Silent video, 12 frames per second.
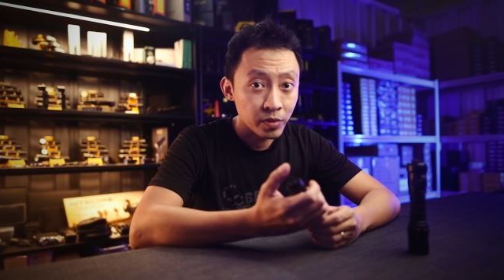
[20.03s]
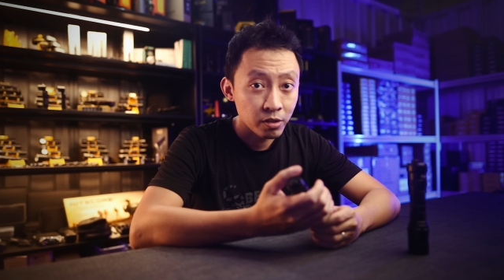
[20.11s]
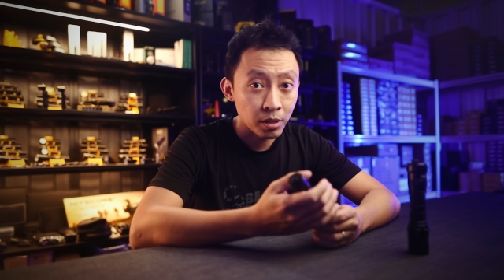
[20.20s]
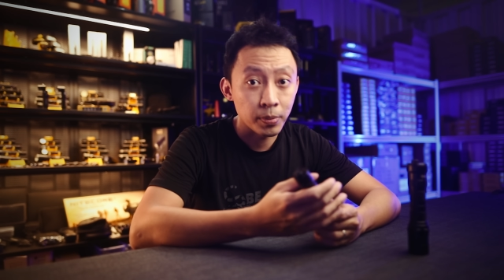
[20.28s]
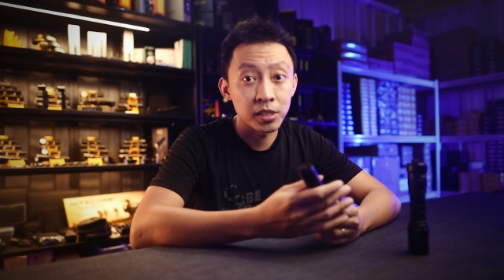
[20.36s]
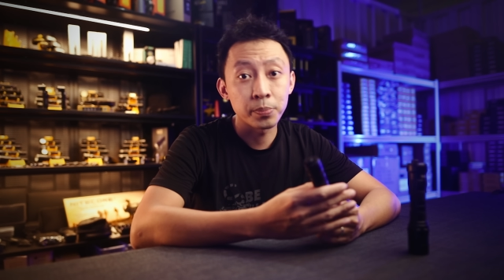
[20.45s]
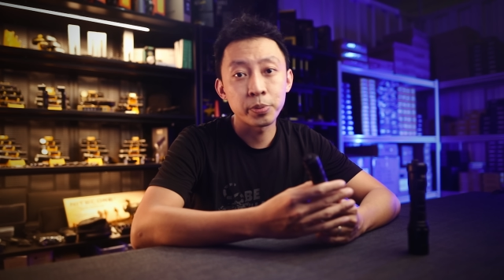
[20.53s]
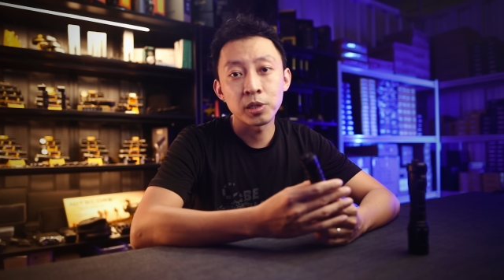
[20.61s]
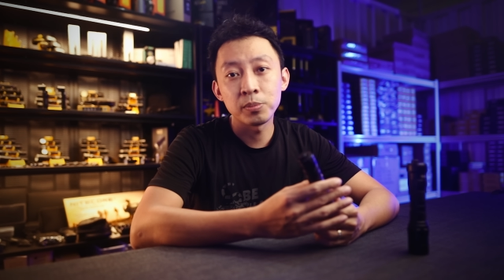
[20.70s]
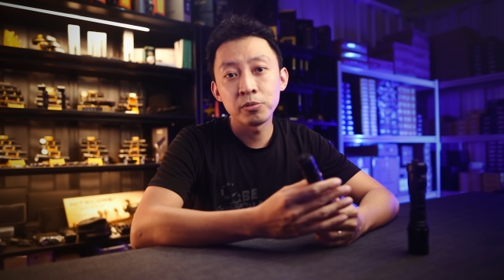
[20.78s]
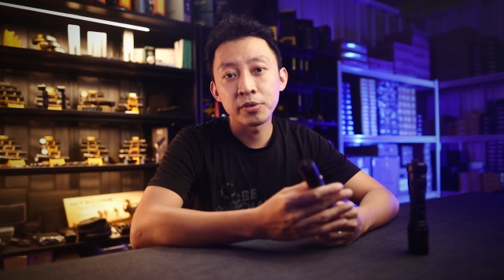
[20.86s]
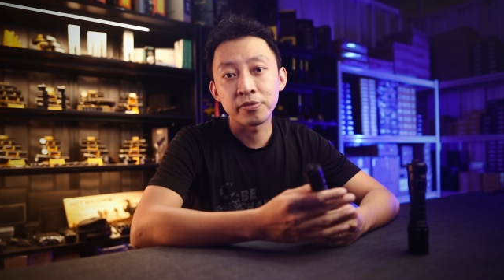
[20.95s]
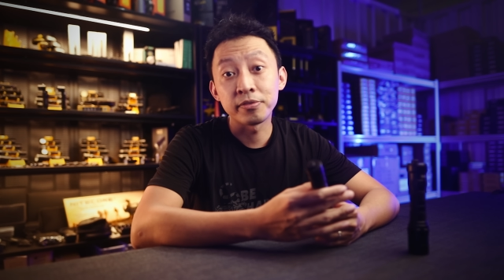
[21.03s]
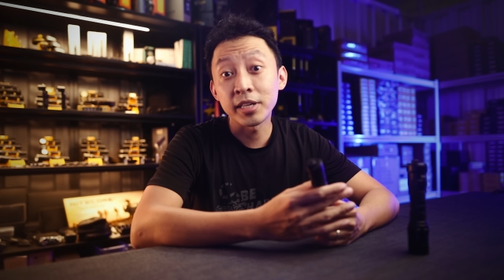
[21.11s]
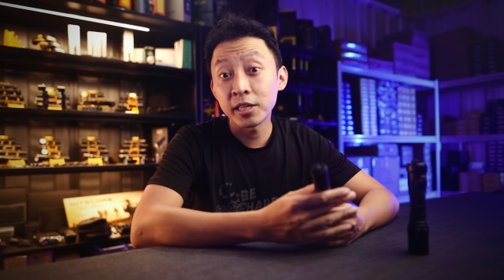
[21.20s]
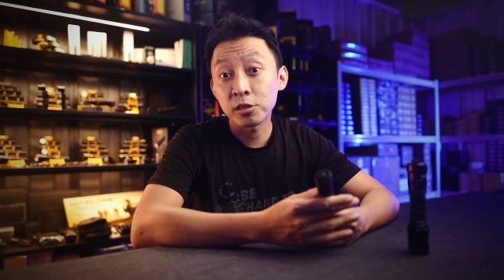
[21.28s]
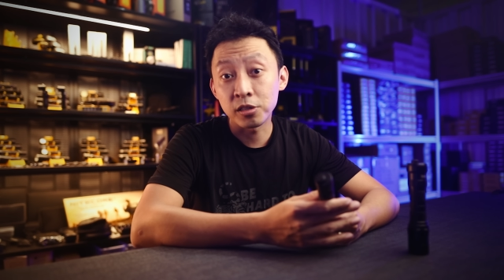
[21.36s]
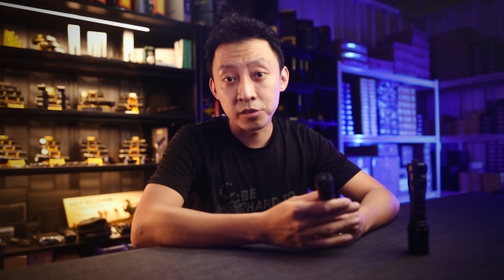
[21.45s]
Right, but the problem with
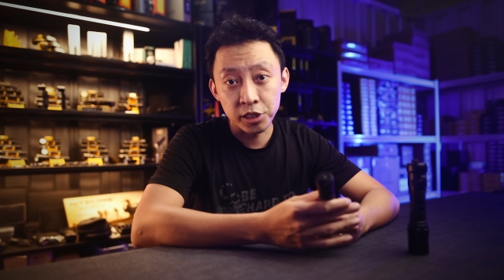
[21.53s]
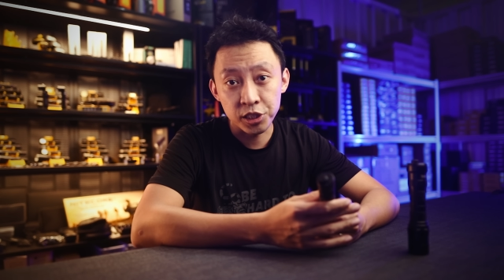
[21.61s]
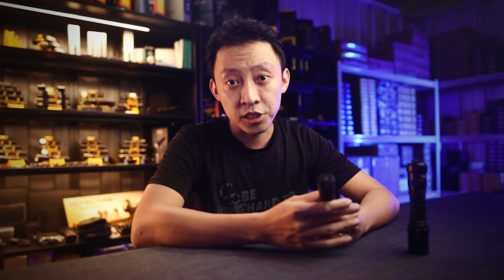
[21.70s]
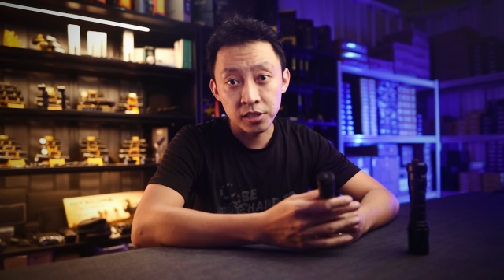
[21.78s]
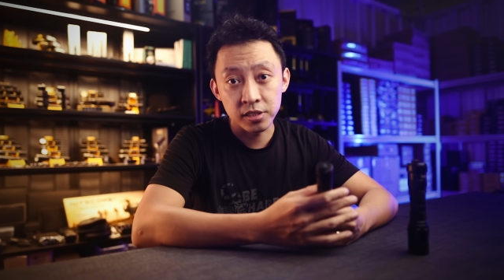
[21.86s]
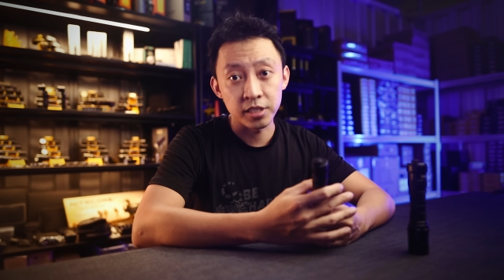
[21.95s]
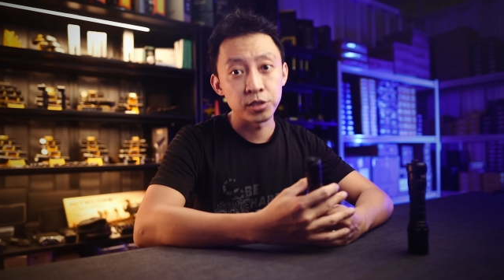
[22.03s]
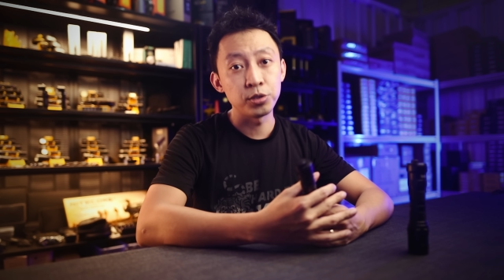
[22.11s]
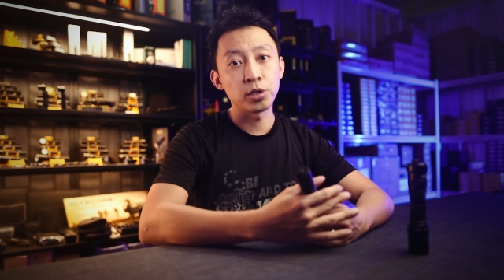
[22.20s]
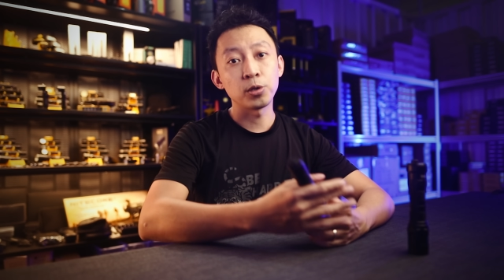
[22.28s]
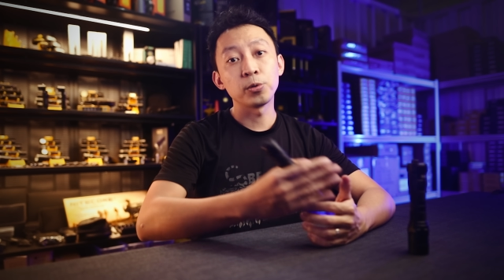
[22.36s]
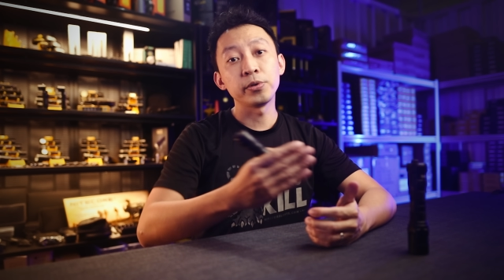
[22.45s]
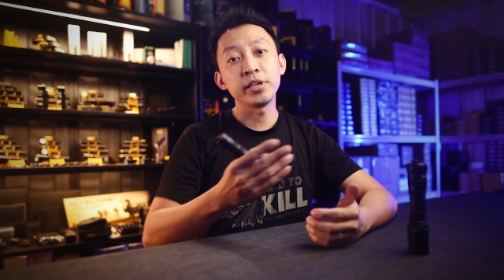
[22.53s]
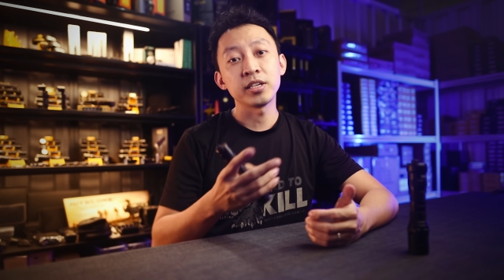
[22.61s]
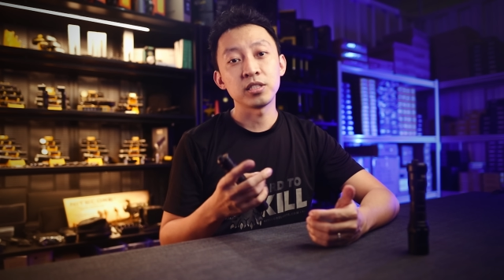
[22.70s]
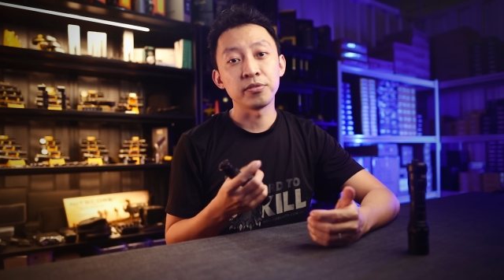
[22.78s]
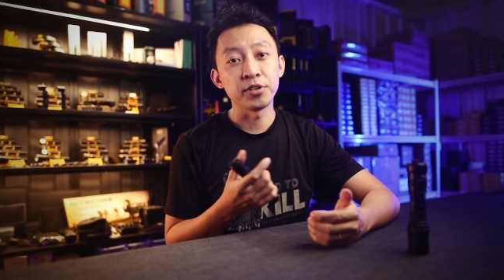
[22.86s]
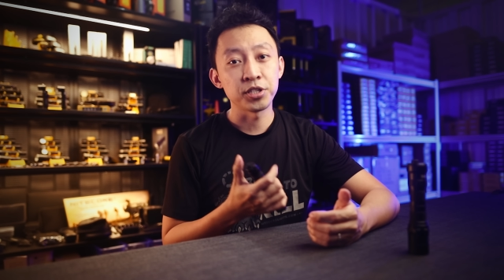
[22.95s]
night conditions is you're only
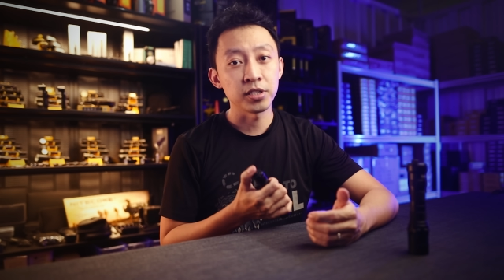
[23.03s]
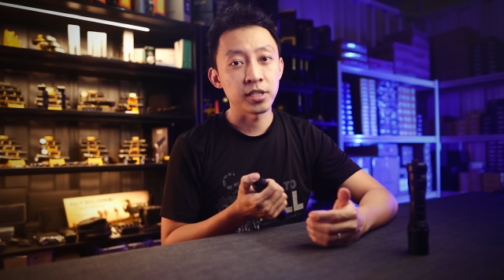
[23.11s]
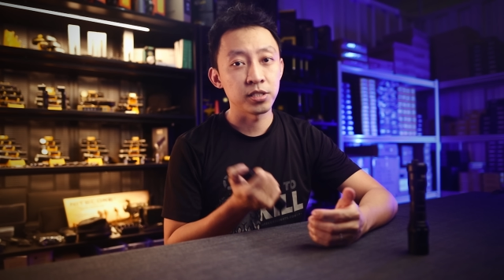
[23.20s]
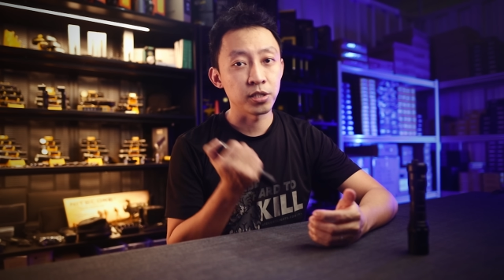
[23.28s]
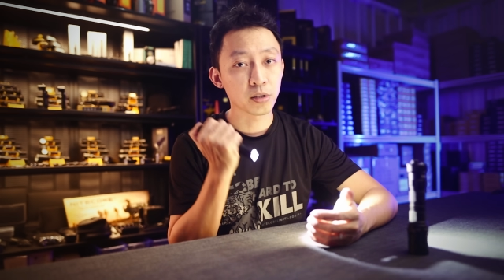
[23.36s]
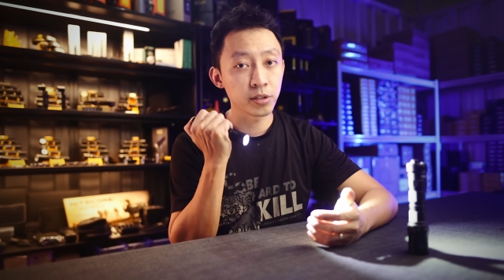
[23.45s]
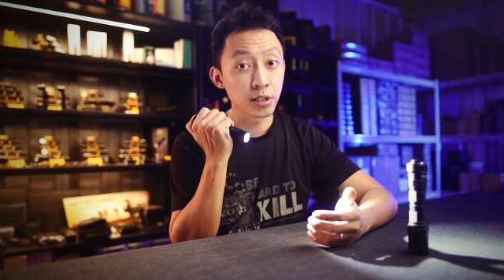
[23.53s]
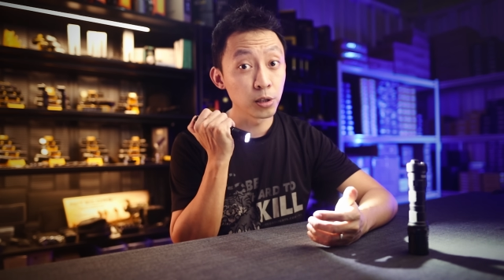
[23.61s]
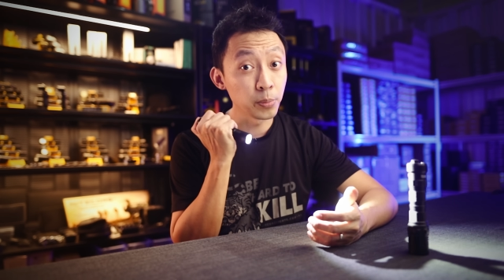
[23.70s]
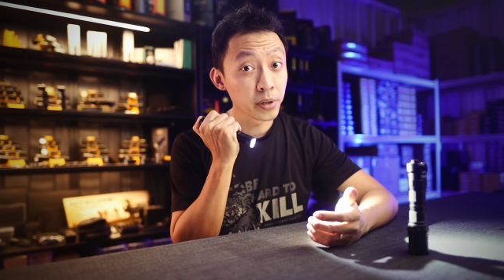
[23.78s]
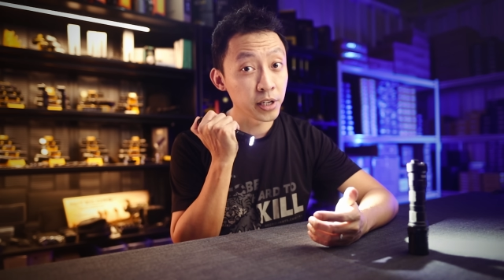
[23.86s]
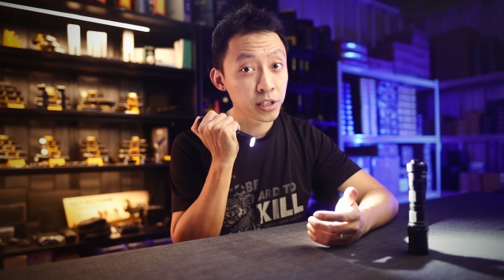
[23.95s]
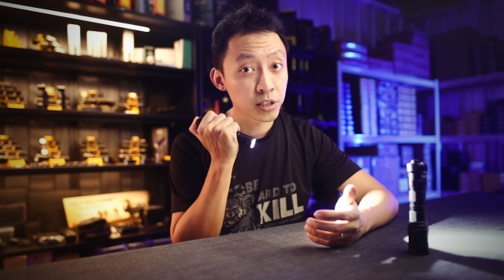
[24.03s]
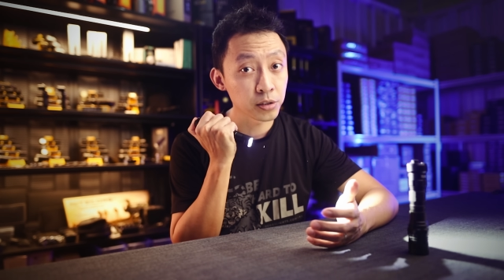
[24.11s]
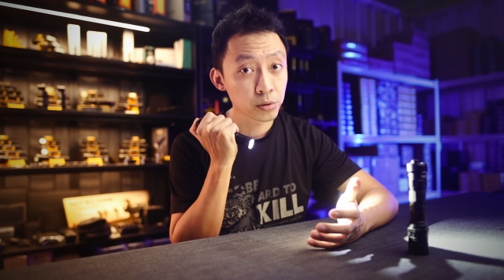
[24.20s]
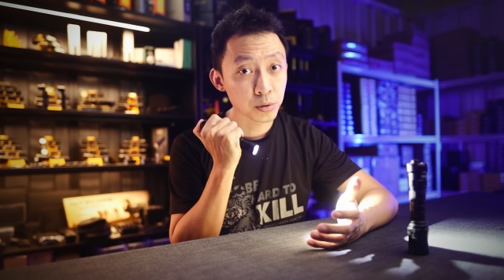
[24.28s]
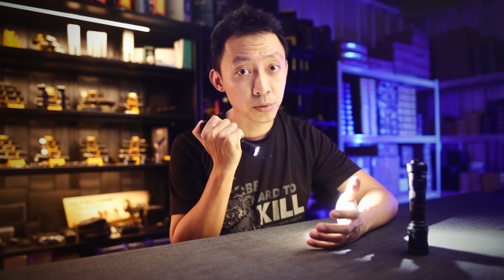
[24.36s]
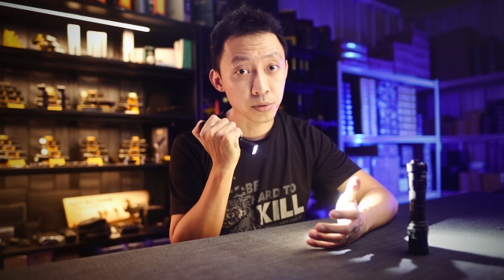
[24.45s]
as efficient as your illumination
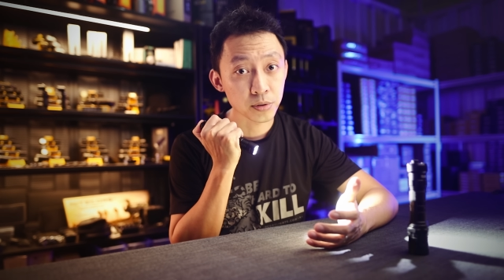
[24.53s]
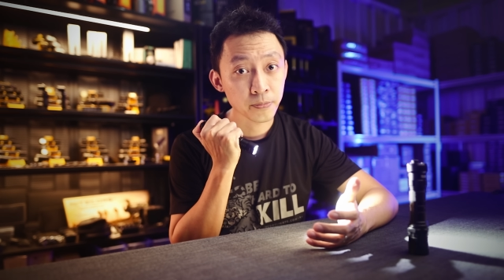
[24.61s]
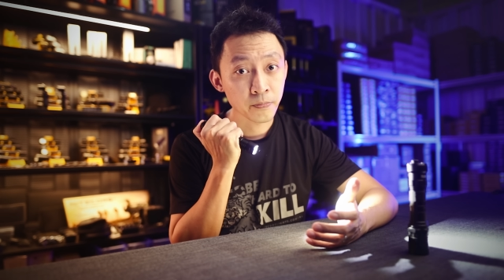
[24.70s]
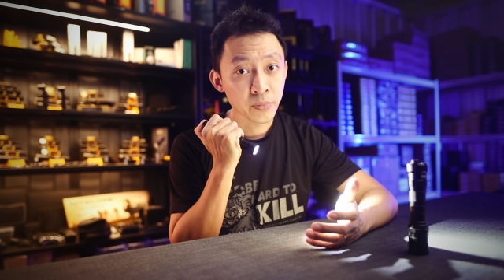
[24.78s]
tools.